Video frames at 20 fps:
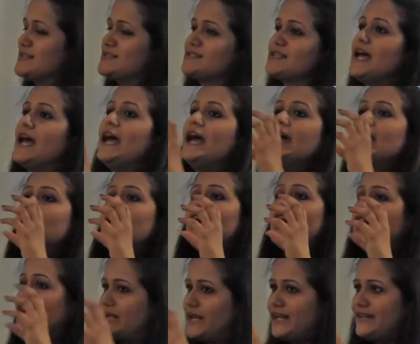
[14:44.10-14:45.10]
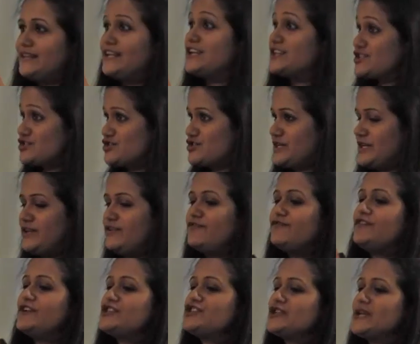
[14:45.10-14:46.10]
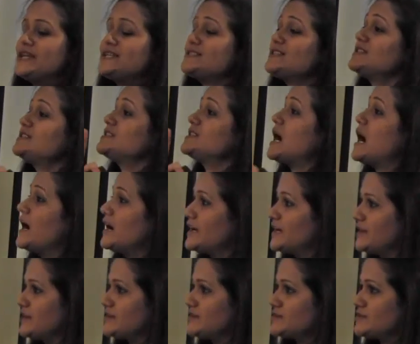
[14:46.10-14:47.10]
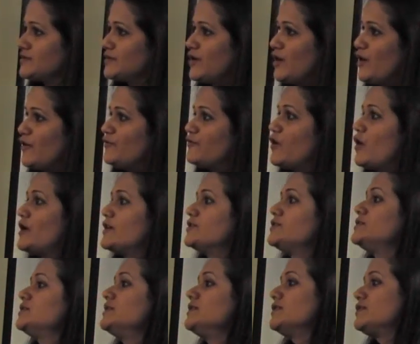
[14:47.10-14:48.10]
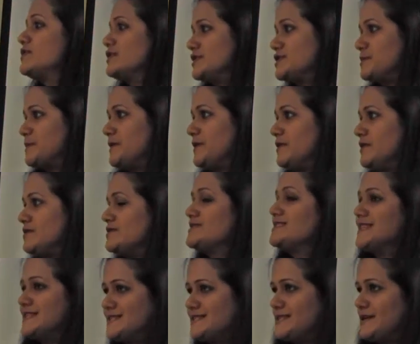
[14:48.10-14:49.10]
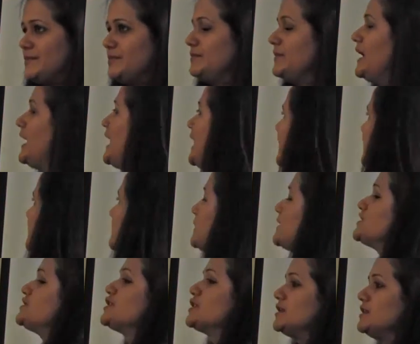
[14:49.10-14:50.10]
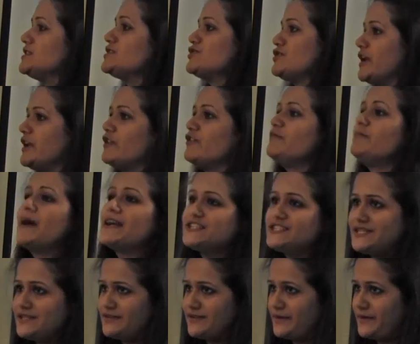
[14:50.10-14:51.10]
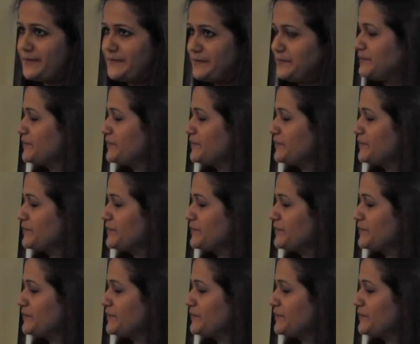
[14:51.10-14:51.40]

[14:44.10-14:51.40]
as. Okay, nikis gene which is a target for the CRISPR system in a particular strain of bacteria.